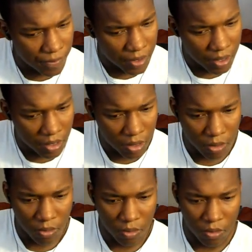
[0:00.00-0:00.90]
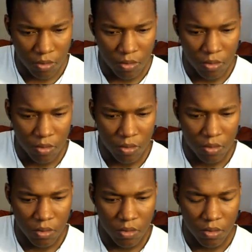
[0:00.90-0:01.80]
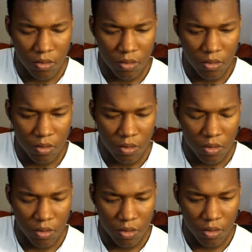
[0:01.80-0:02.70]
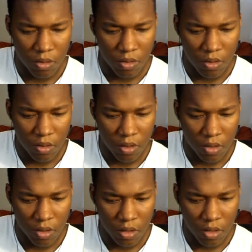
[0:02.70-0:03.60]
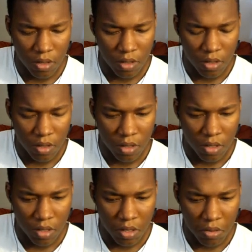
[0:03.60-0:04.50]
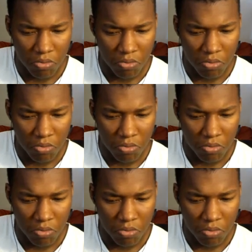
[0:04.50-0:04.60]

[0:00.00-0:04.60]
[no speech]